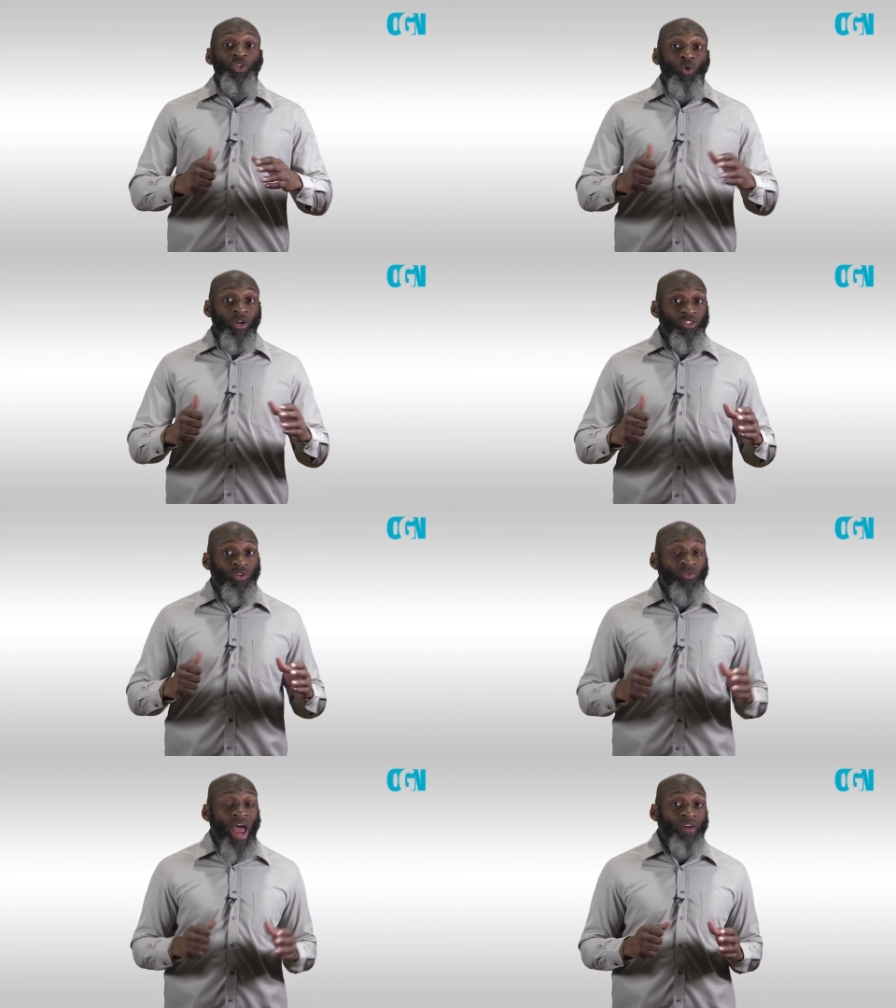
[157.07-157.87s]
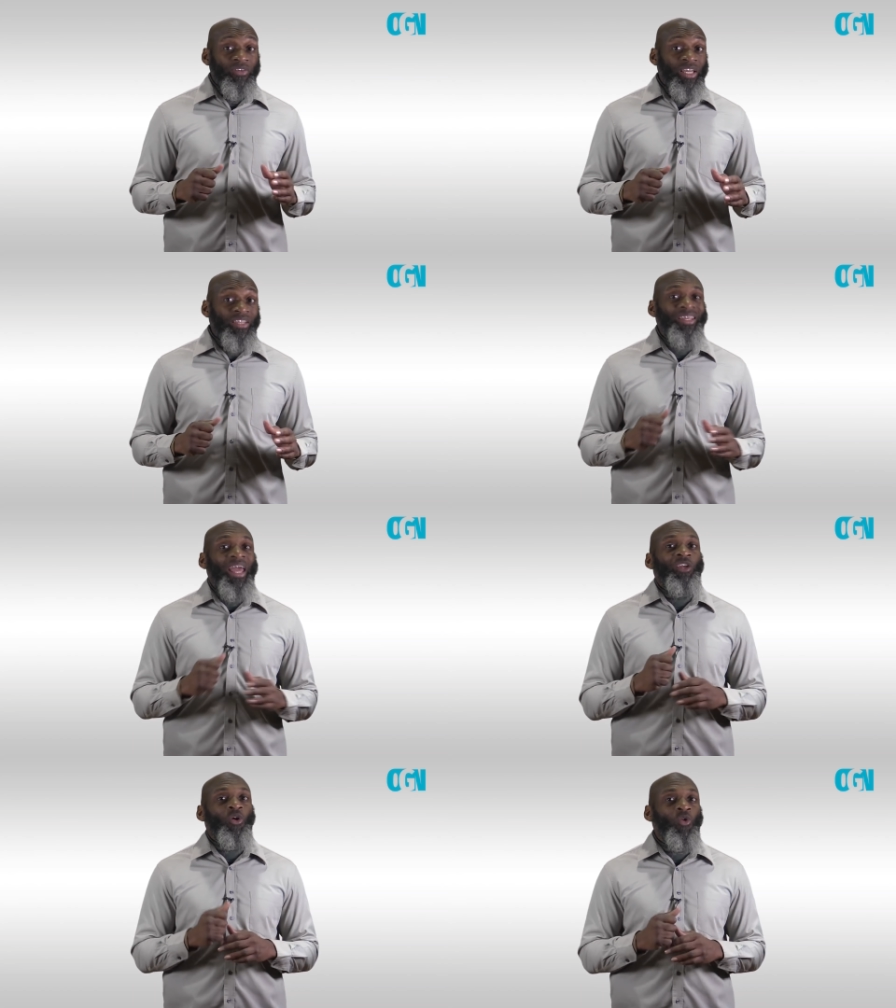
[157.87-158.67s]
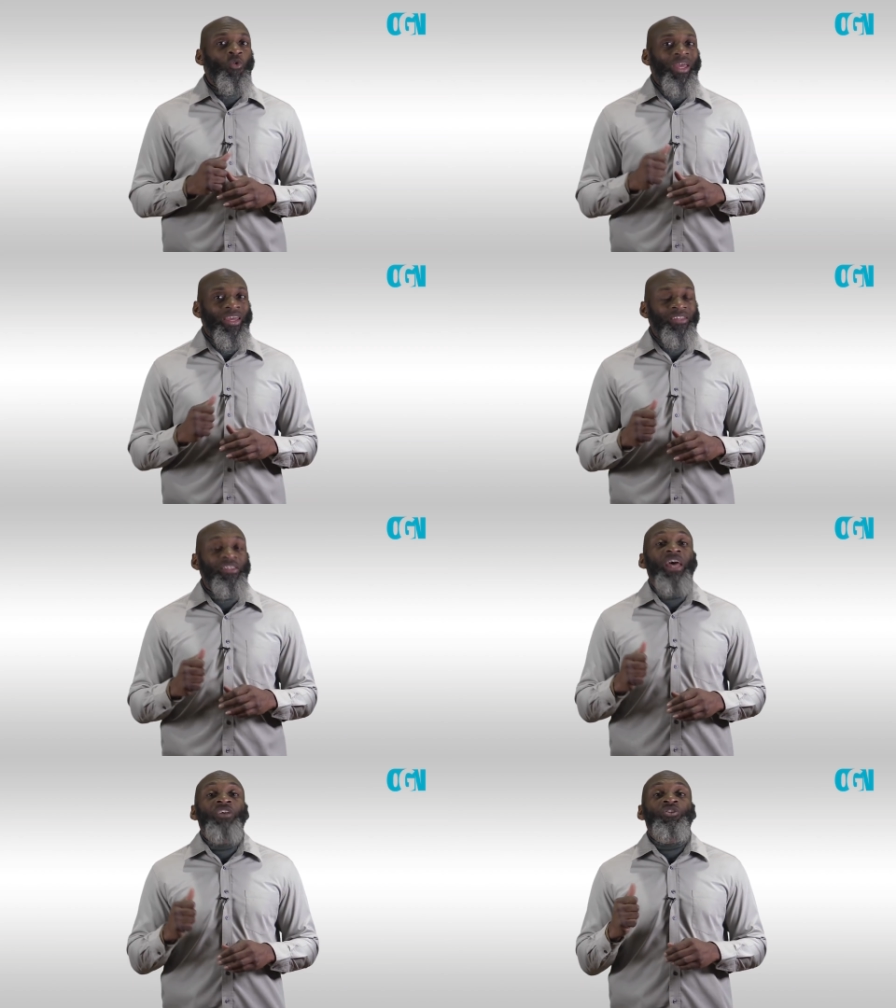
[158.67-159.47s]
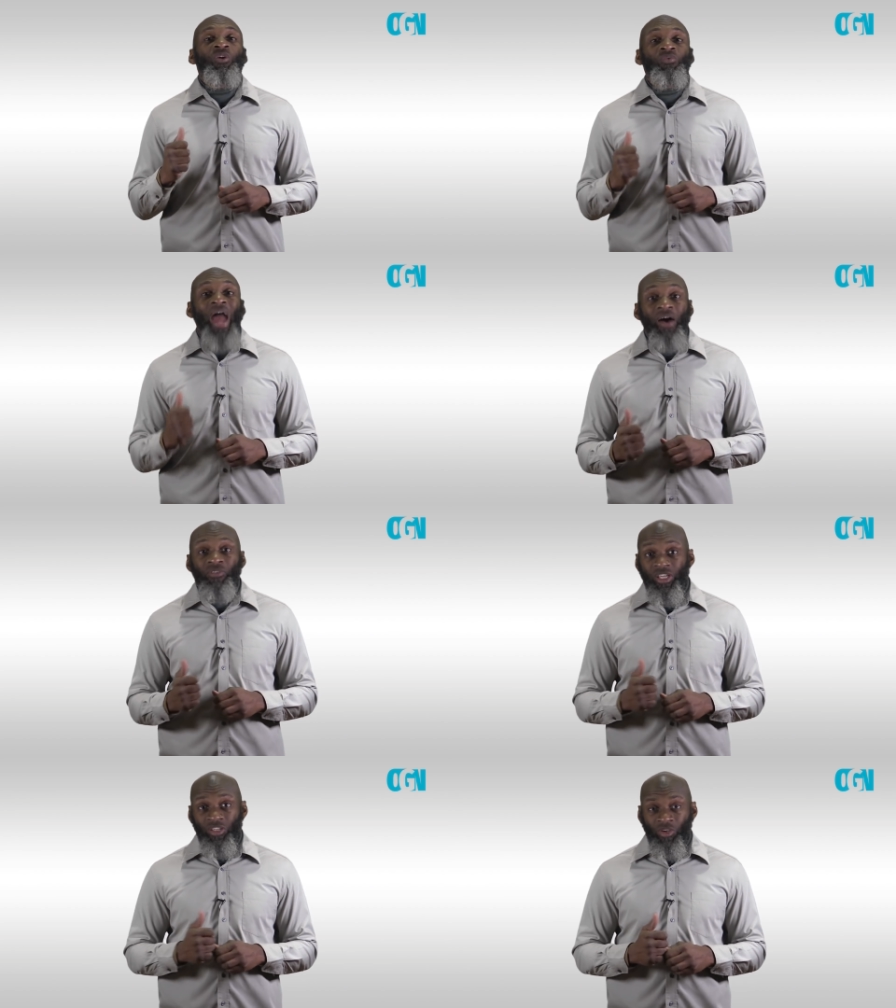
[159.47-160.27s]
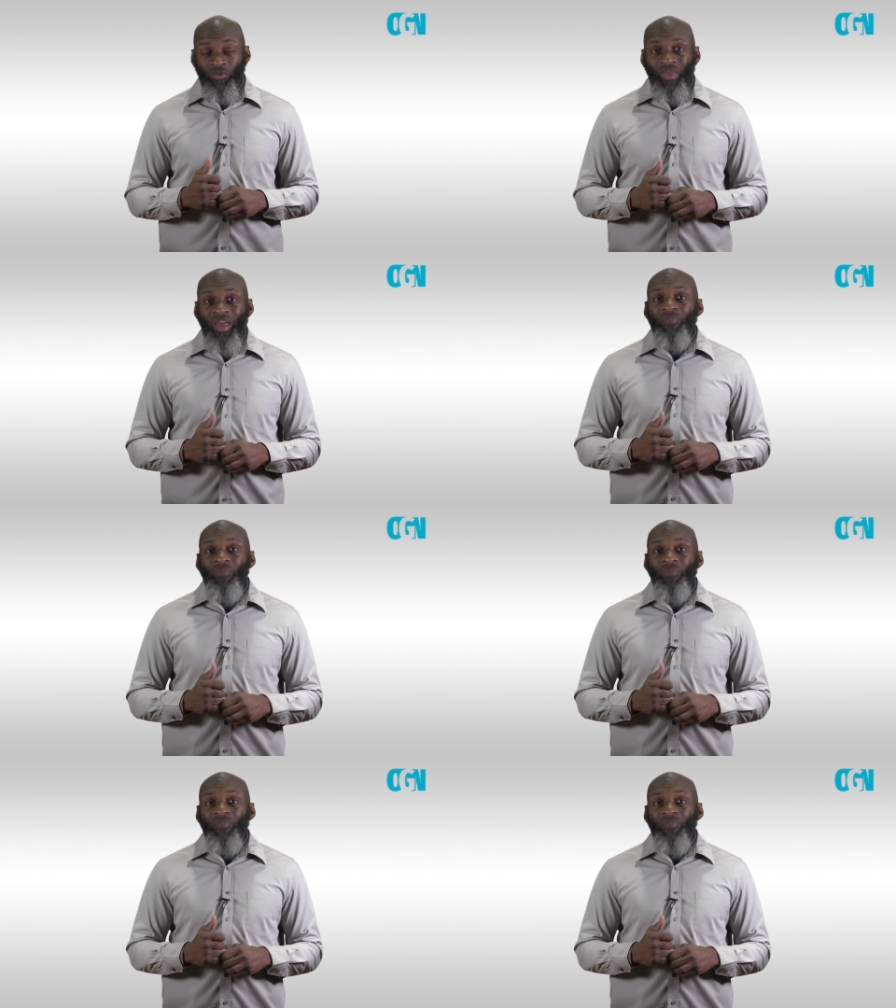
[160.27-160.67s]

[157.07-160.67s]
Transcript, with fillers: your surroundings, and who is surrounding you.